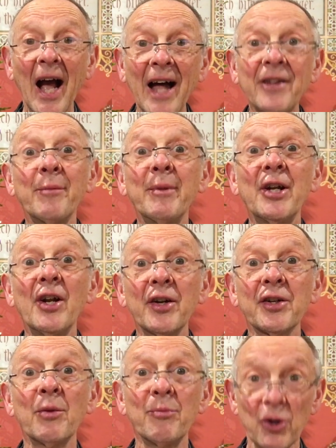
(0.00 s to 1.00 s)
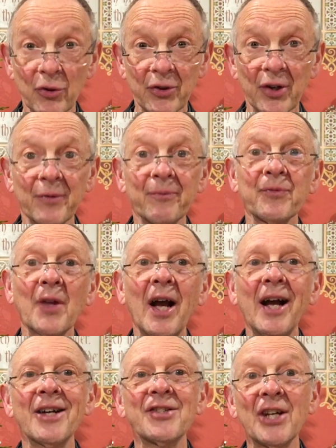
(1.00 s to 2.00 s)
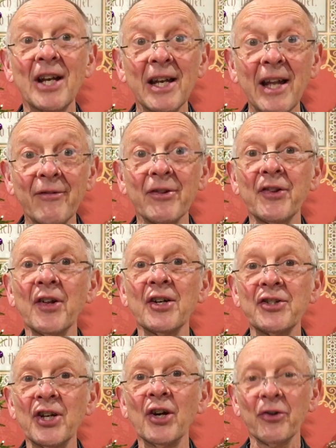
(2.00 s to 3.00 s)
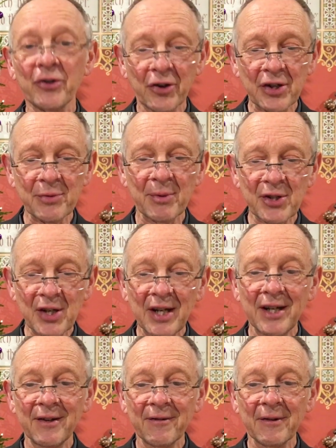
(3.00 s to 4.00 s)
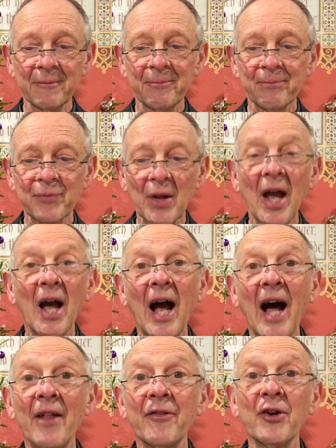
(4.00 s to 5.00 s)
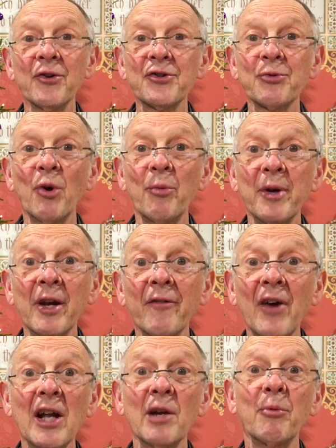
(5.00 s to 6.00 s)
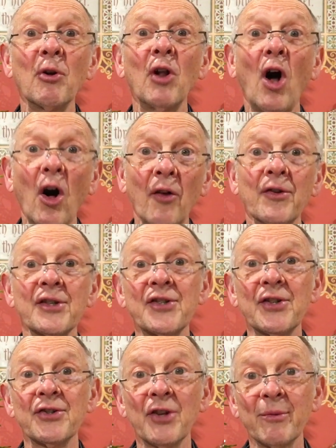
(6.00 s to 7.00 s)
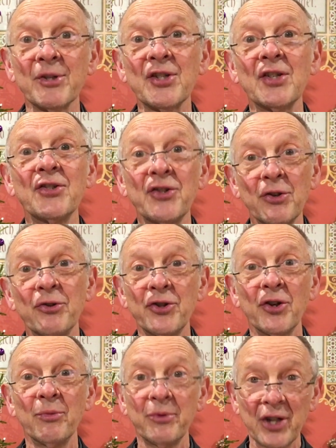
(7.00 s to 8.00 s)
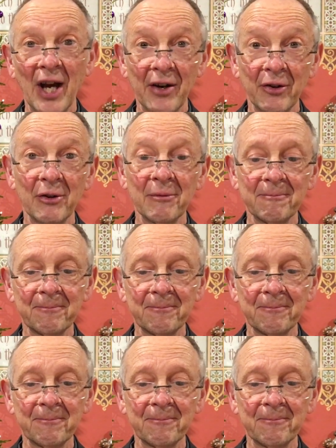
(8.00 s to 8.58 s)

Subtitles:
and the midnight communion at 11:30 on Christmas Eve. And those will be available on the St. Thomas's YouTube channel.